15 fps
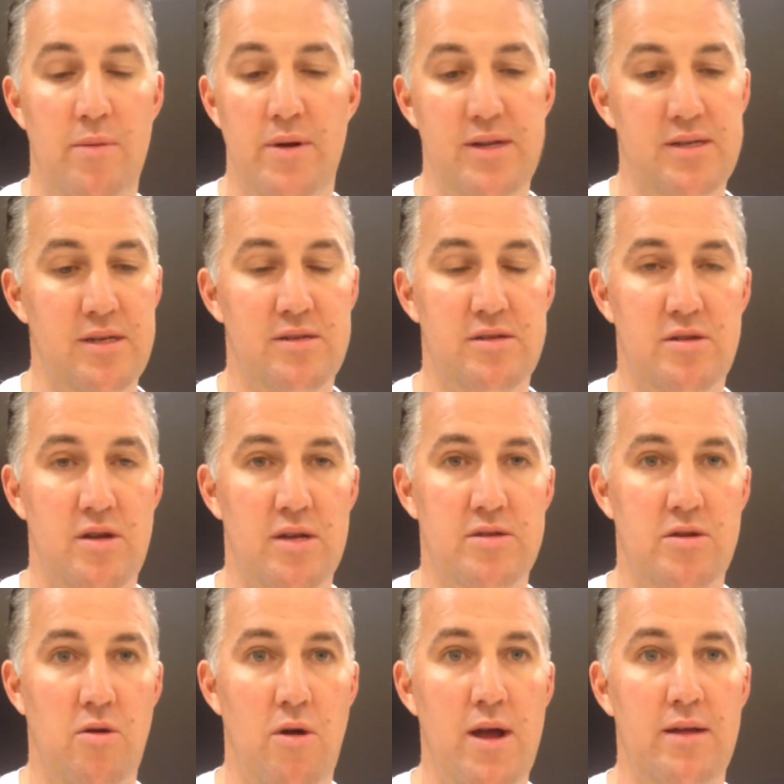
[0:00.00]
But it's
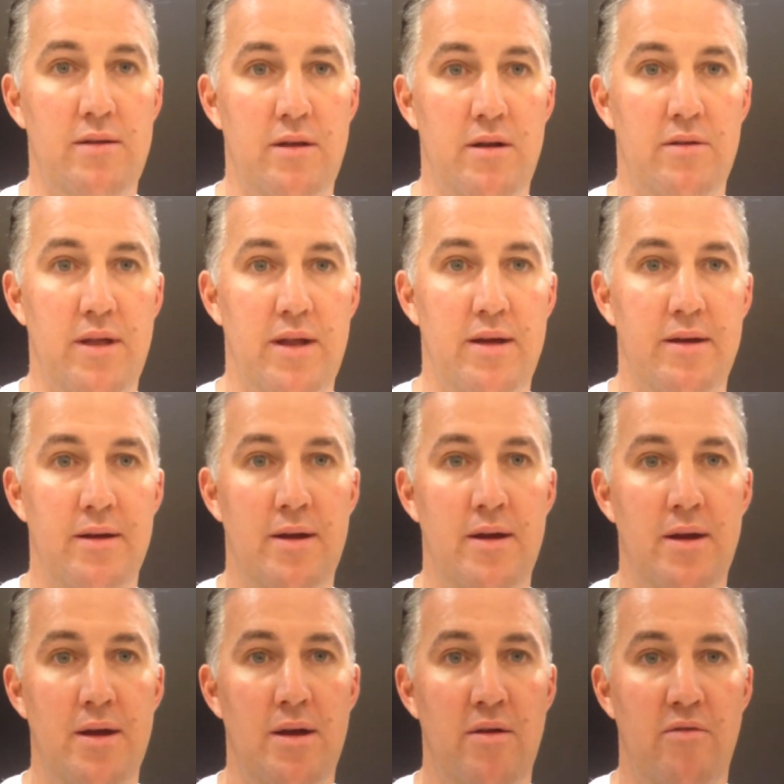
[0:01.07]
great, you know, that a
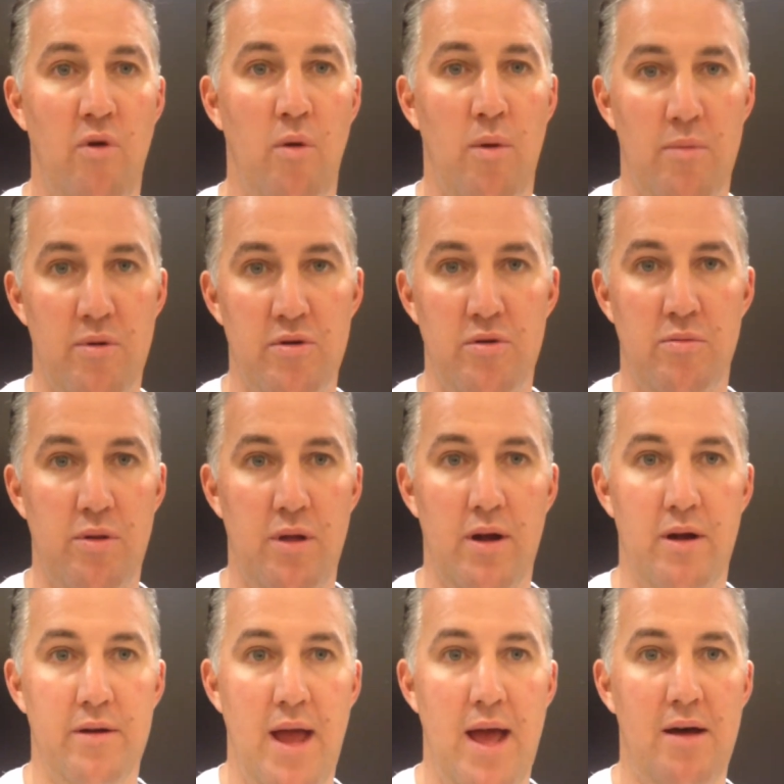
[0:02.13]
former Purdue
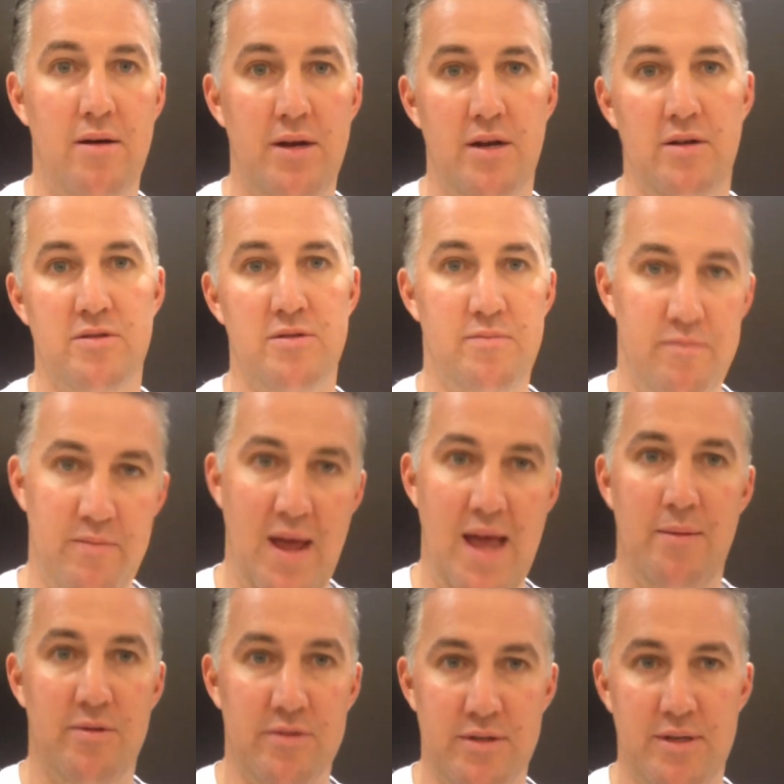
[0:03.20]
player now, you know, is
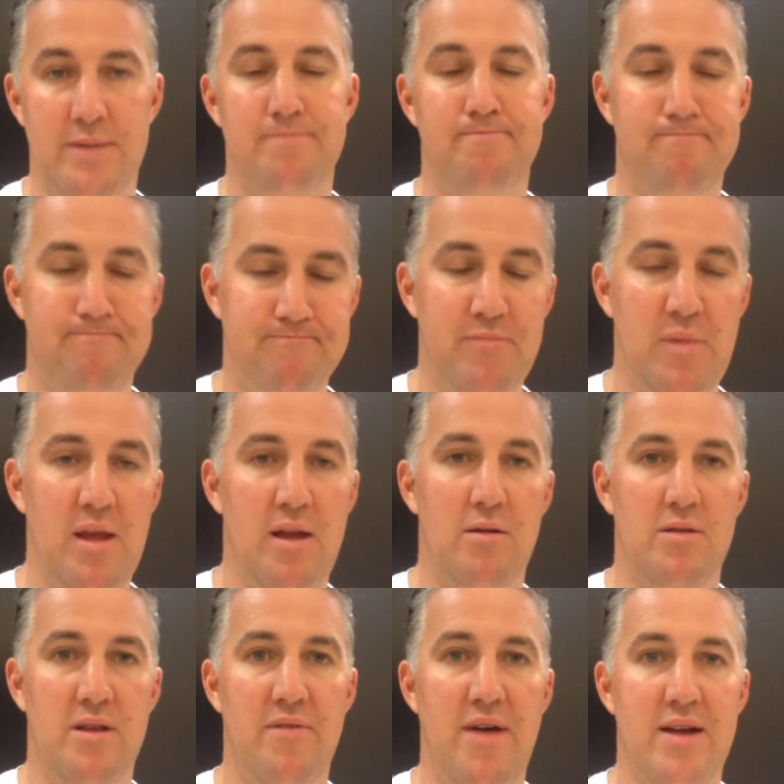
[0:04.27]
able to, you know,
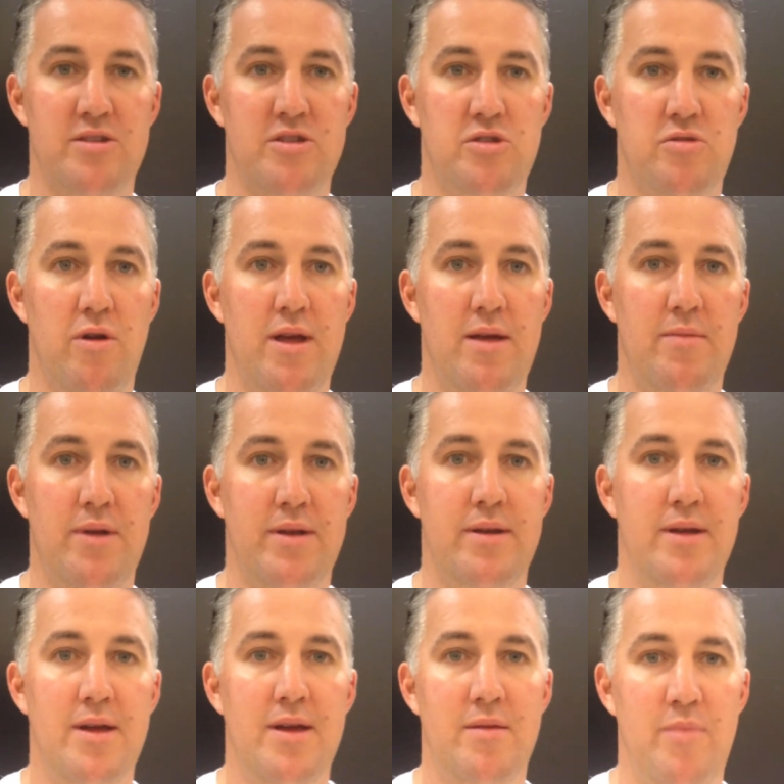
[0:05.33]
live out his dream and
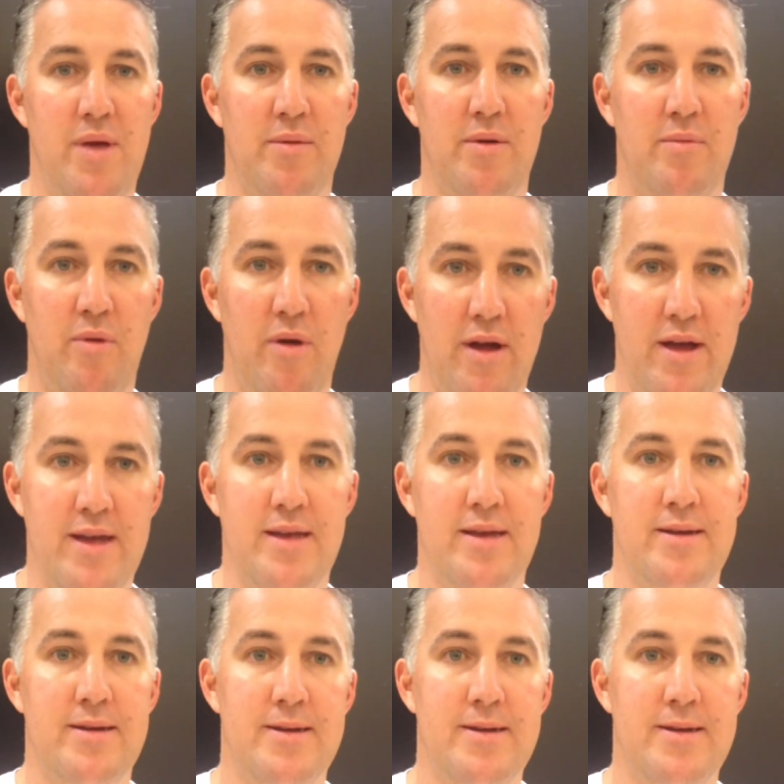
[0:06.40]
be able to play